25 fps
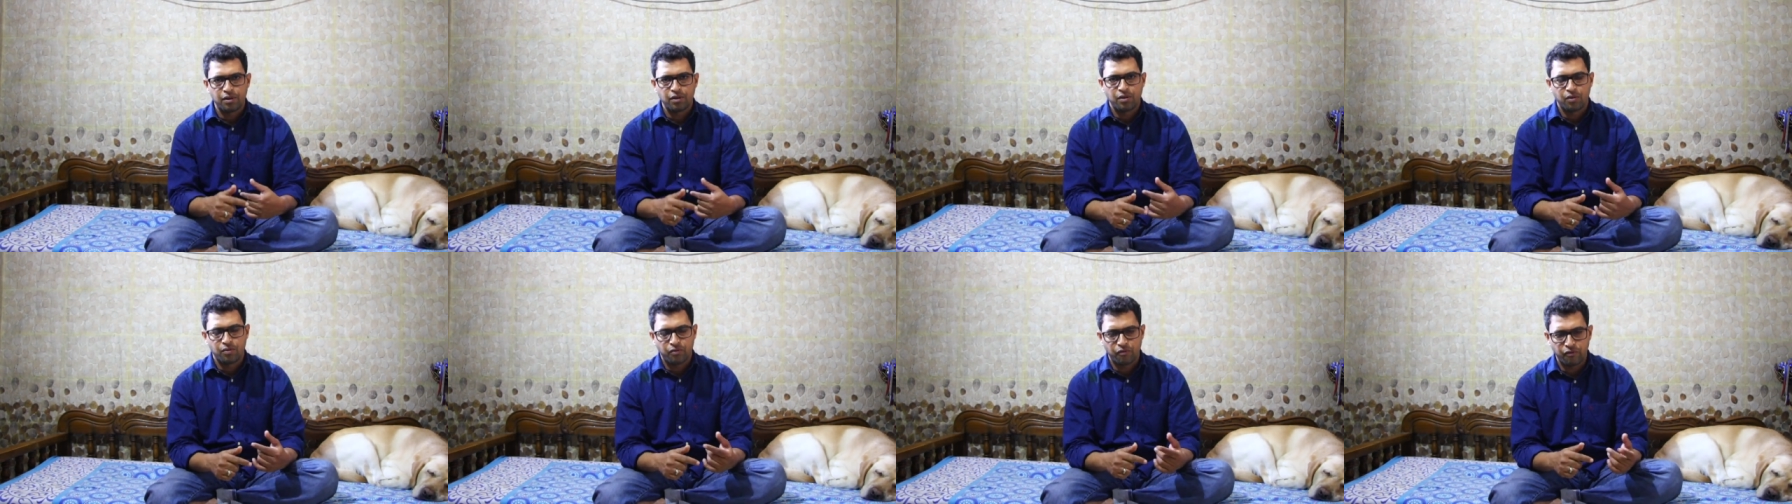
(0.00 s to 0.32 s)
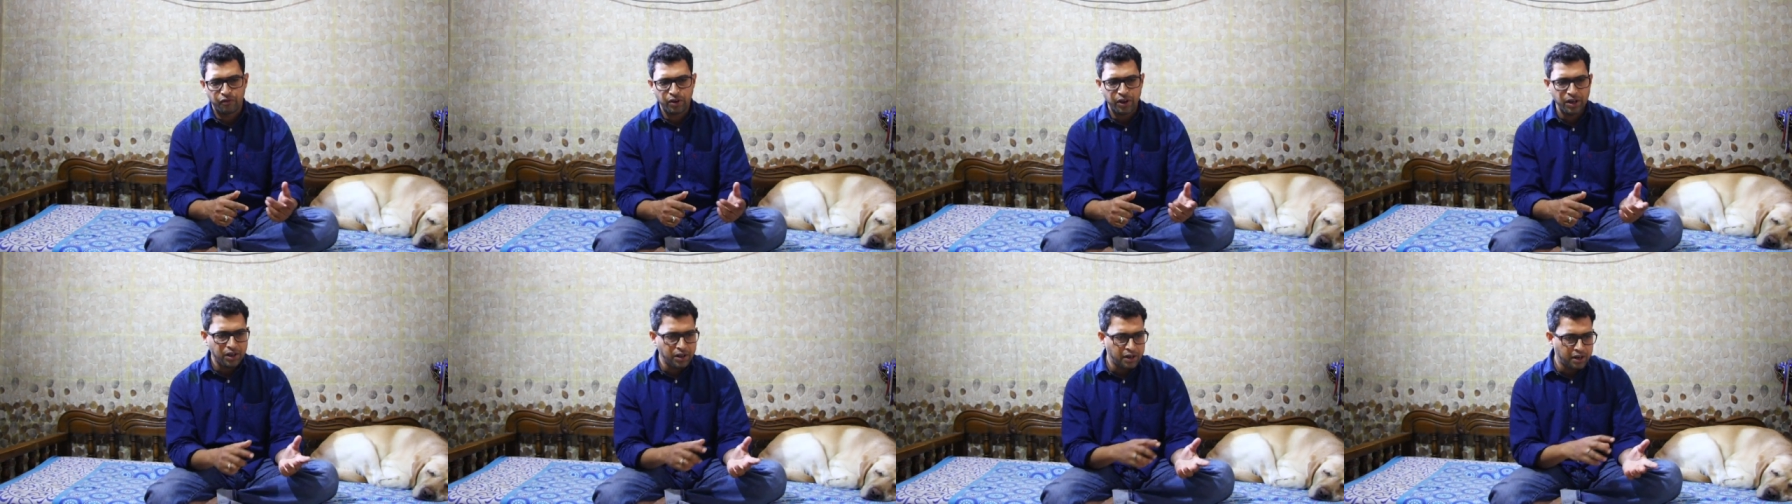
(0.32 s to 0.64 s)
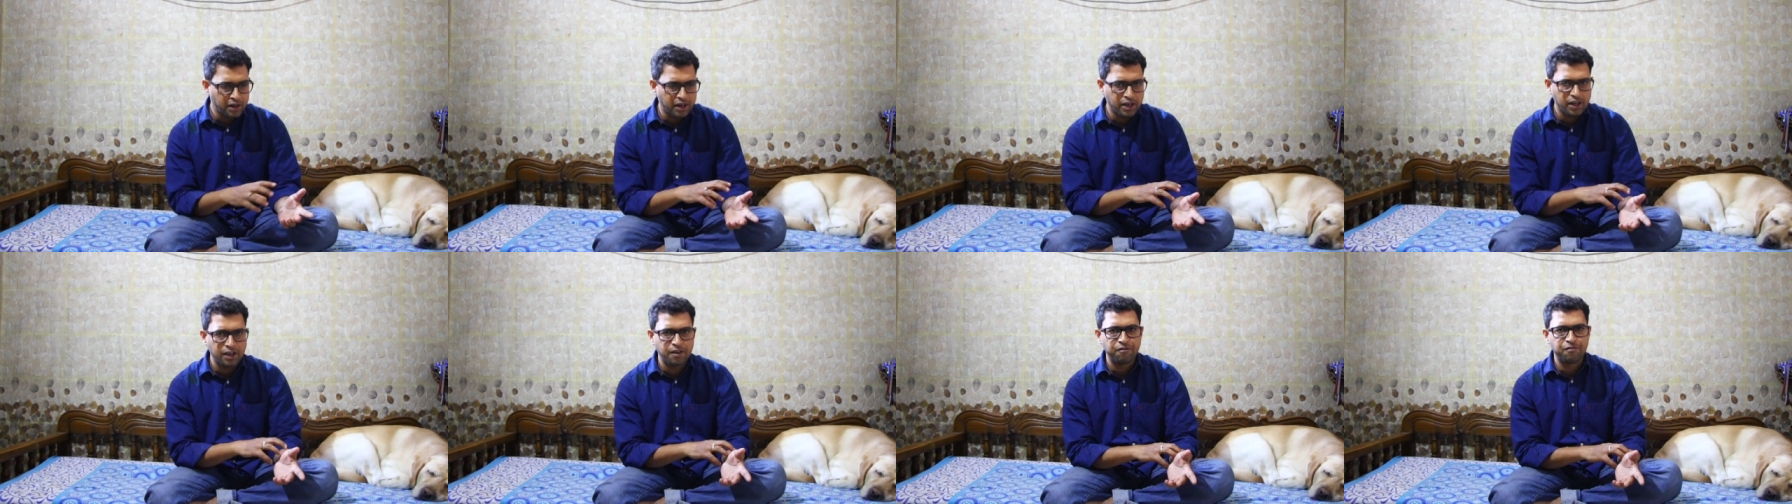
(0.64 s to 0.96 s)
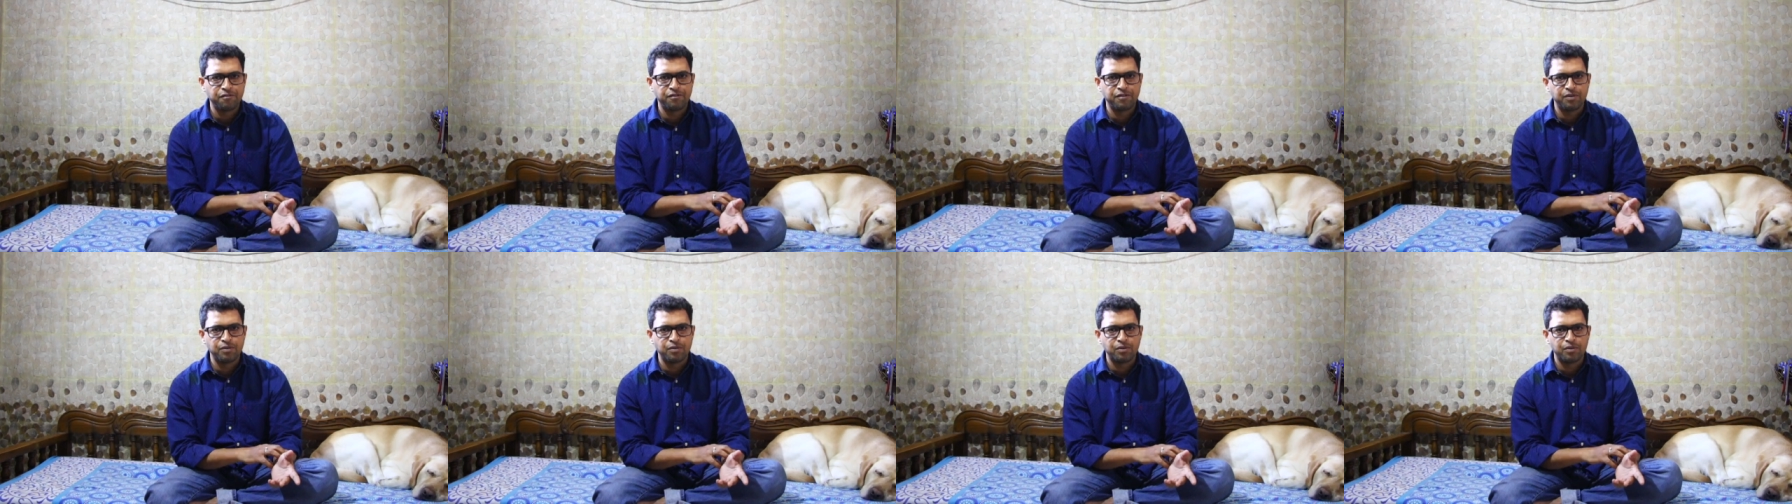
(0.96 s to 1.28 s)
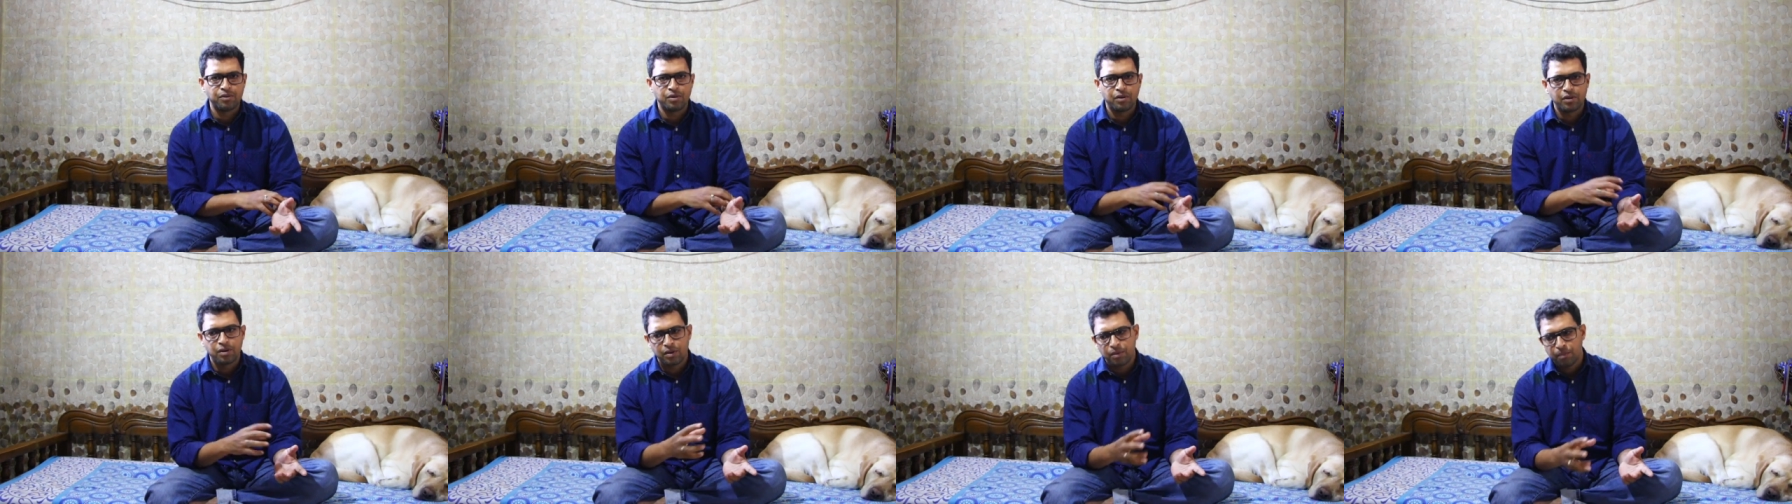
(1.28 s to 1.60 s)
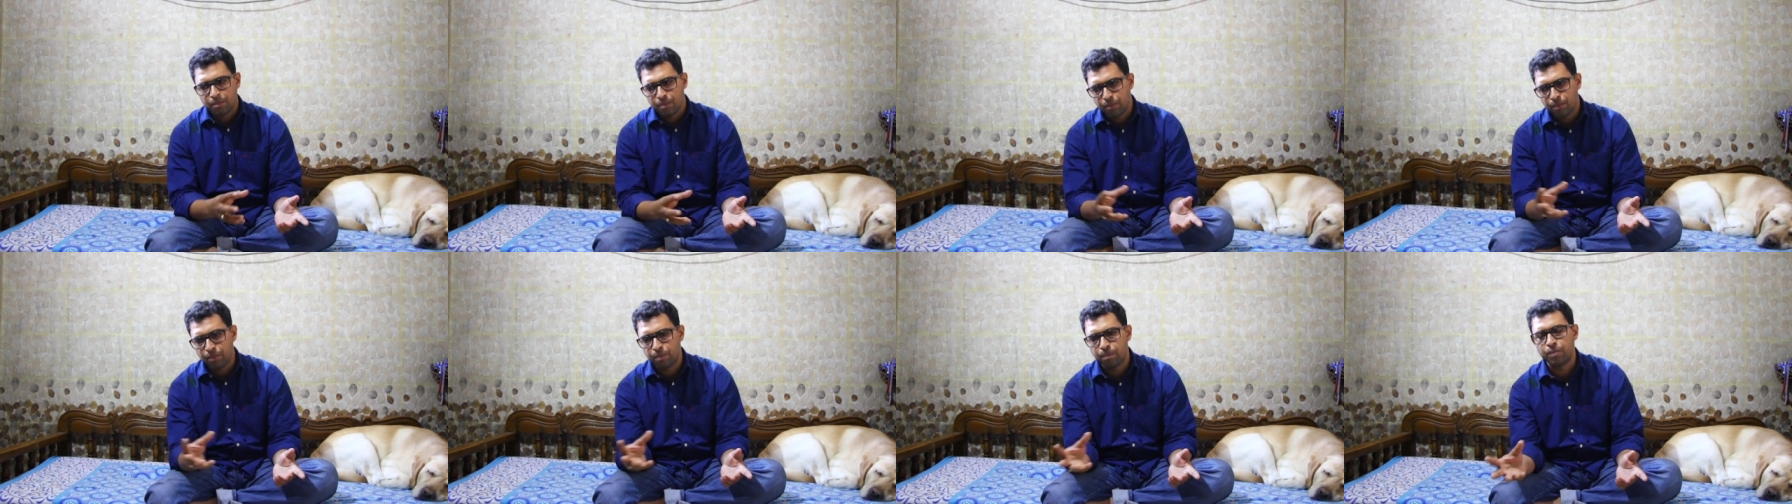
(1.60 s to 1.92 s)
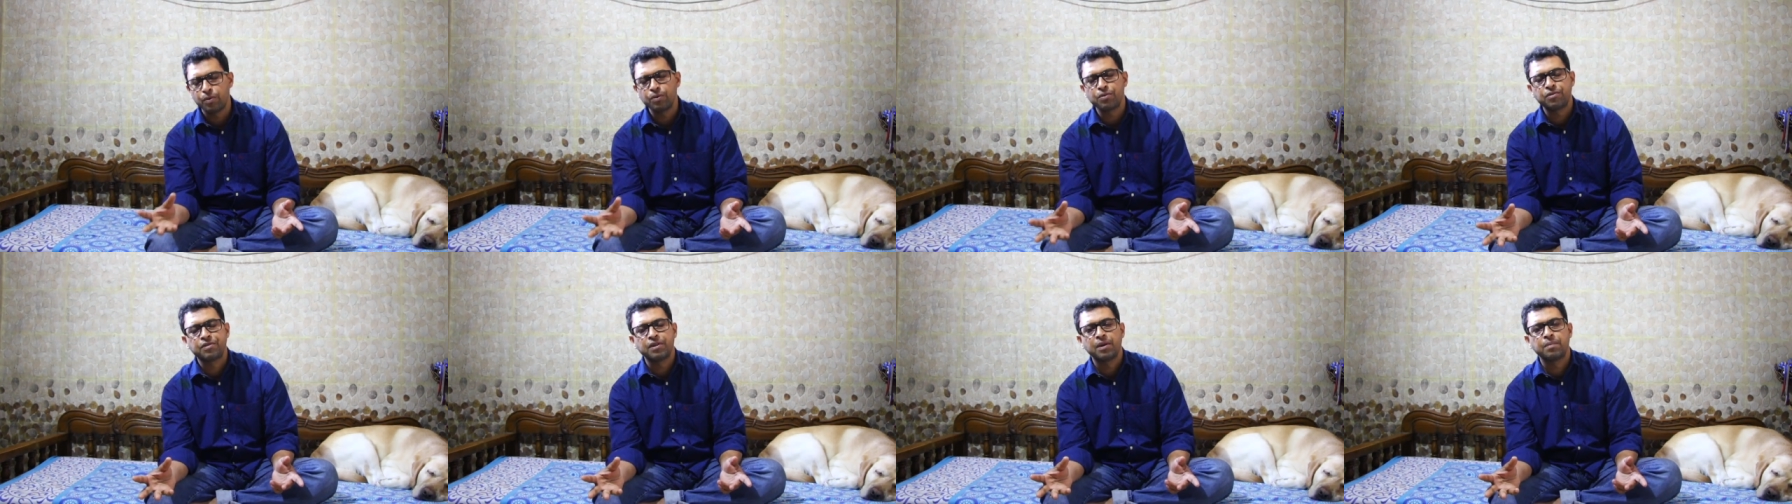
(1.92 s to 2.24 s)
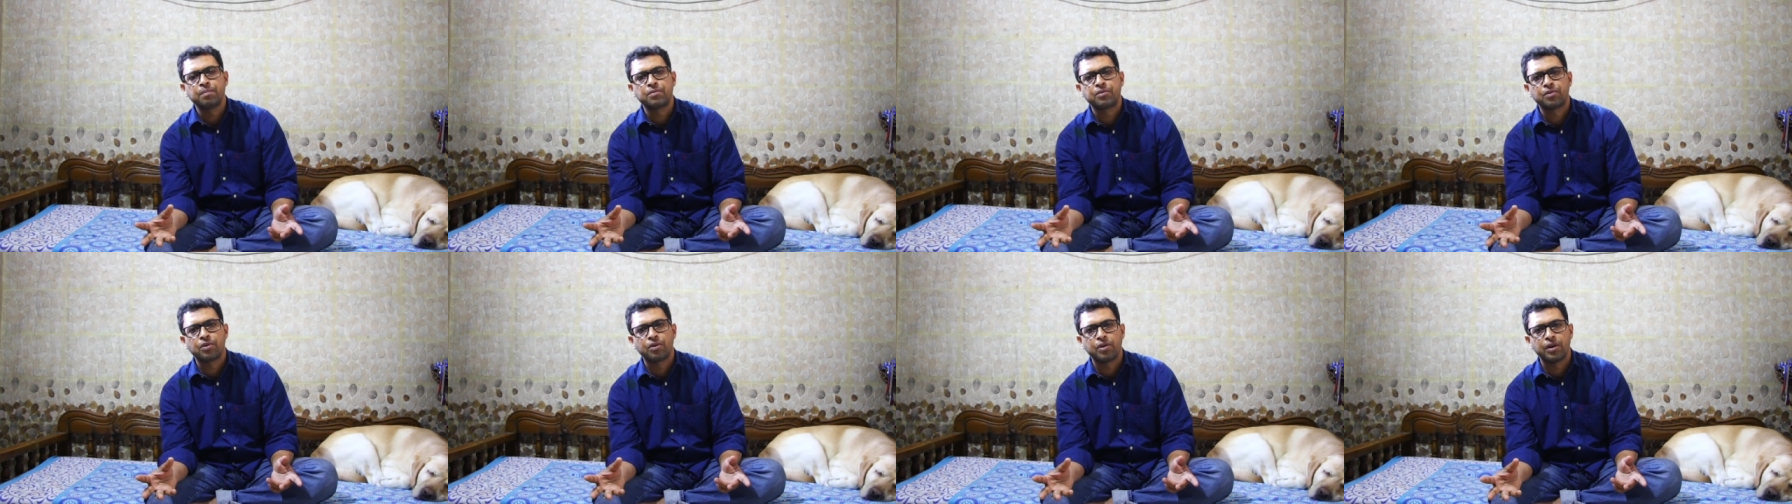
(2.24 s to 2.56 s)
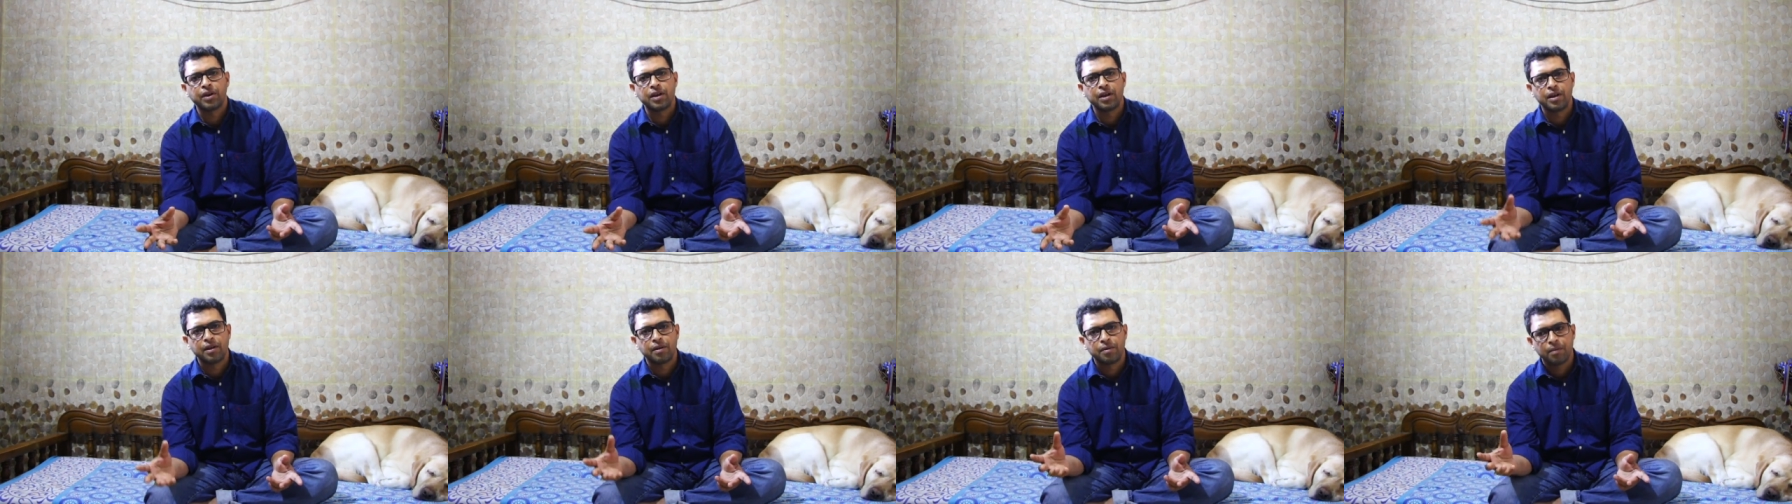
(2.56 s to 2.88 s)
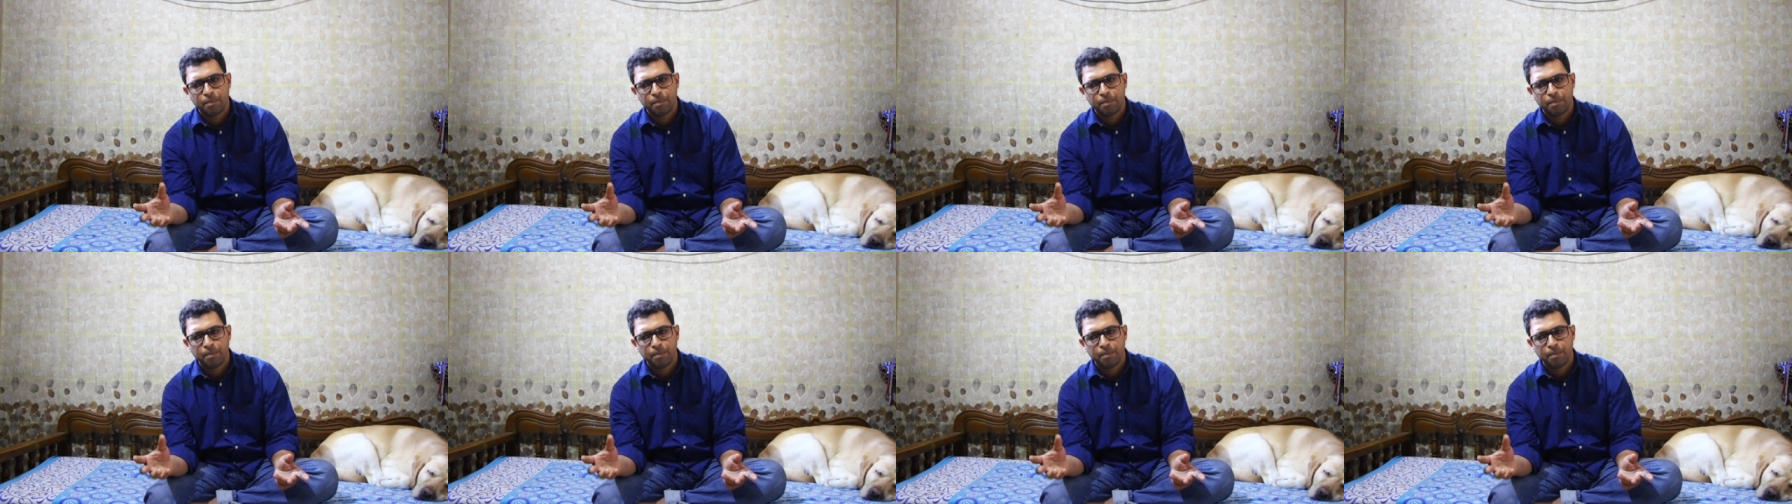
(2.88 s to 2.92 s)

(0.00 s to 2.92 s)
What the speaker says: When he leaves you, put some toy,